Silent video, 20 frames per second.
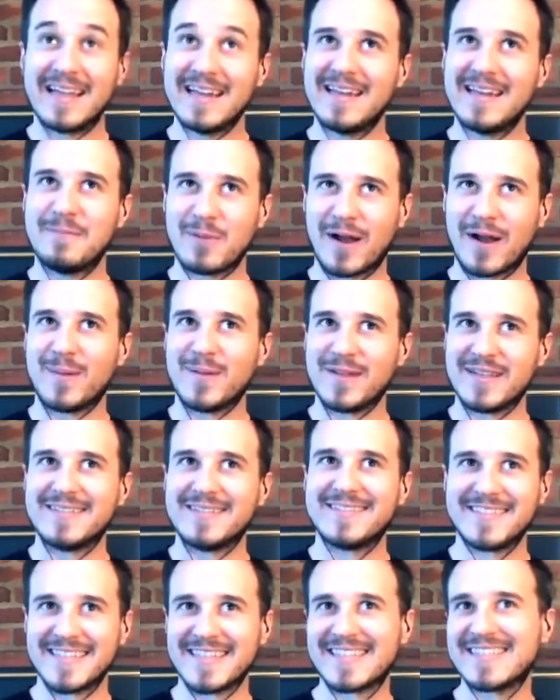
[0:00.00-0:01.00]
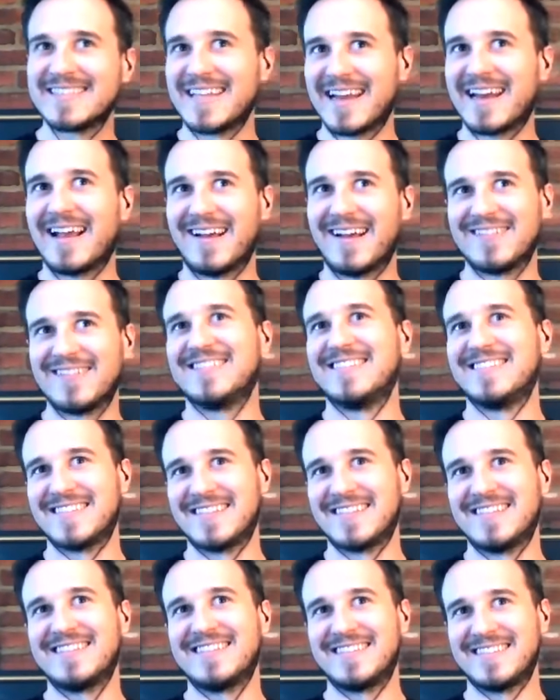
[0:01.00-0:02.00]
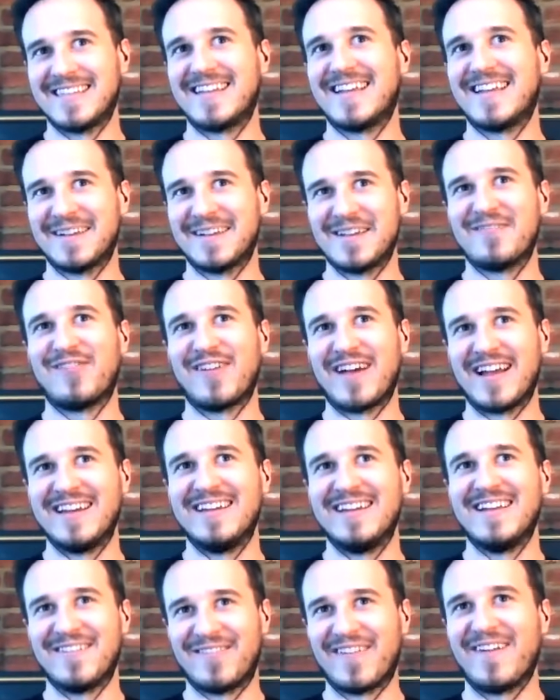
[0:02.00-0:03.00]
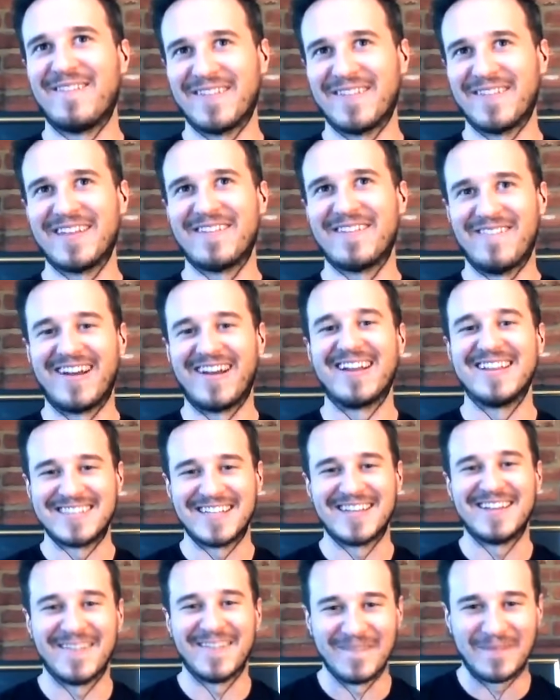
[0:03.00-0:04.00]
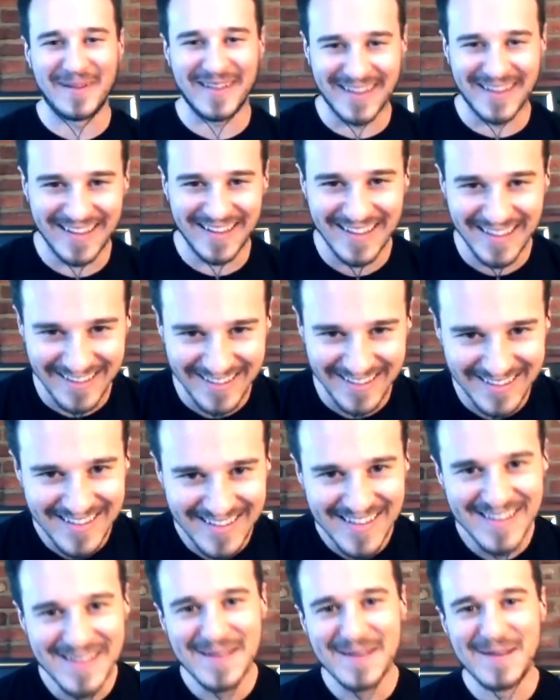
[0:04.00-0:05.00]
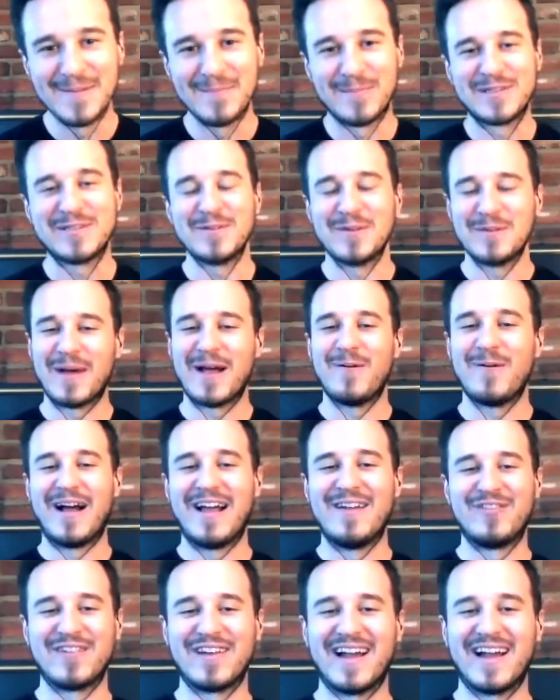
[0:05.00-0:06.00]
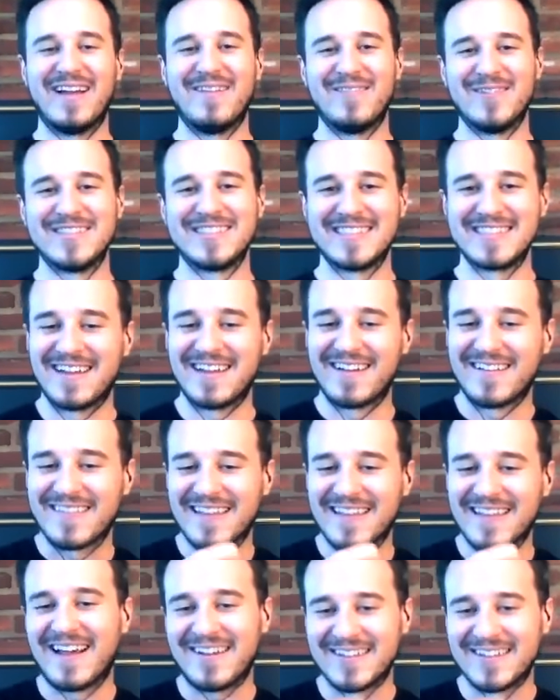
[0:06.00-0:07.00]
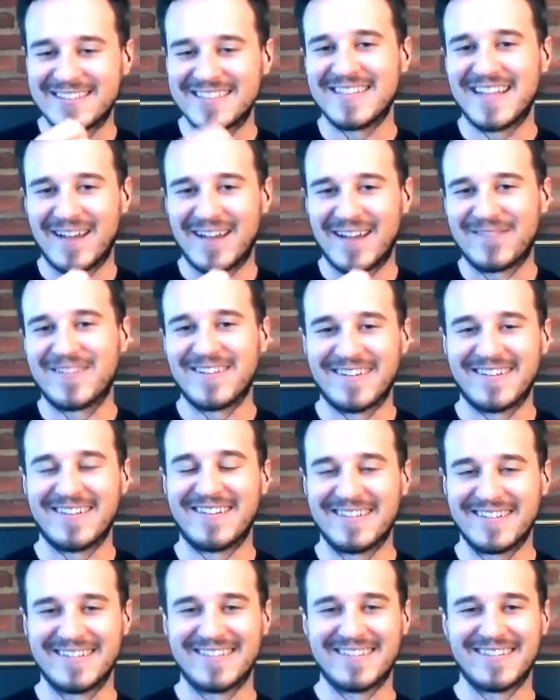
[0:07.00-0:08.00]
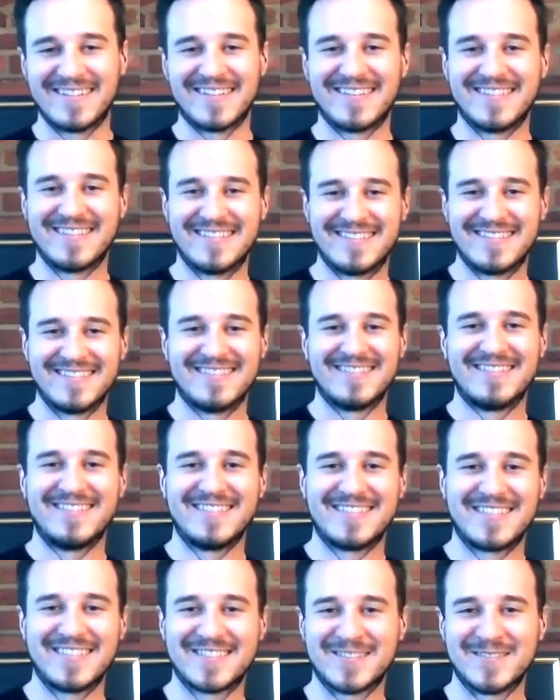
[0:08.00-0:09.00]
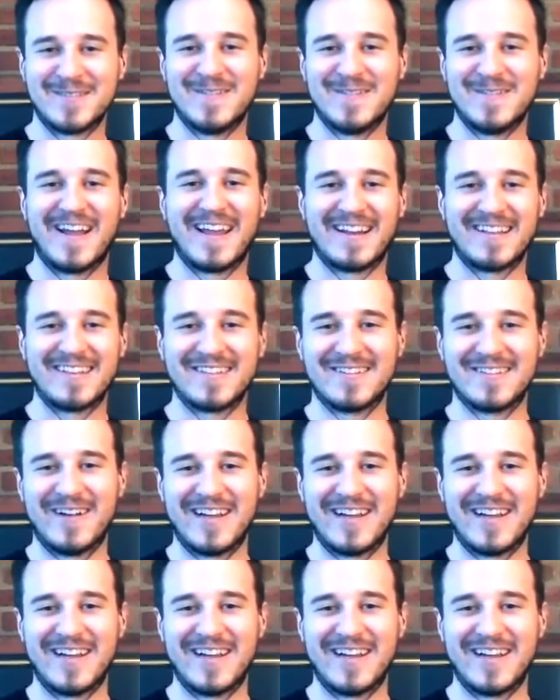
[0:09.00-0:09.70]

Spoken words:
eat probably 6 to 8 ounces in a sitting if I really wanted to, but between my wife and I, we'll sit down on the couch in the afternoon and chisel away at a little